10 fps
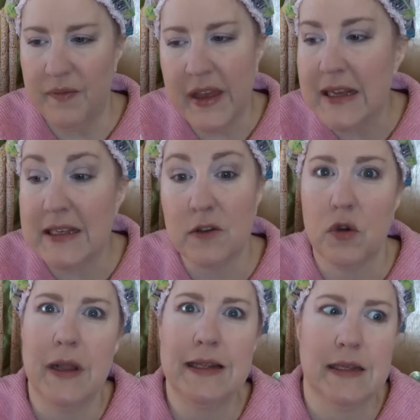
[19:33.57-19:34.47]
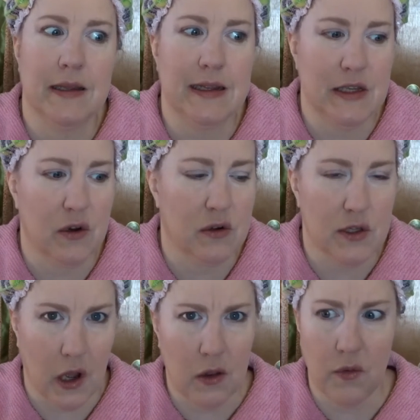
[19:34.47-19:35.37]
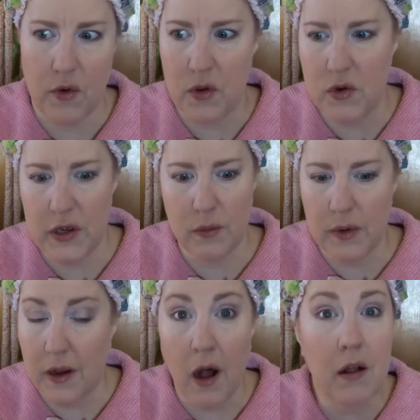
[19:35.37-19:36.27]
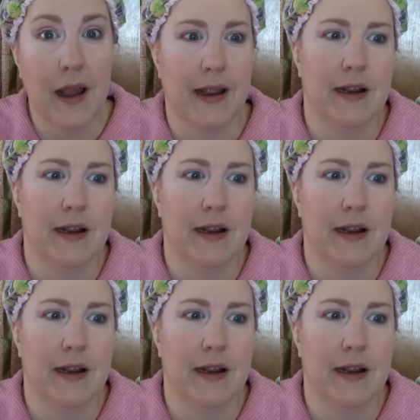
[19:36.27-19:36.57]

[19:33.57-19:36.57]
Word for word: Like I said, there are lots and lots of girls all over YouTube, all,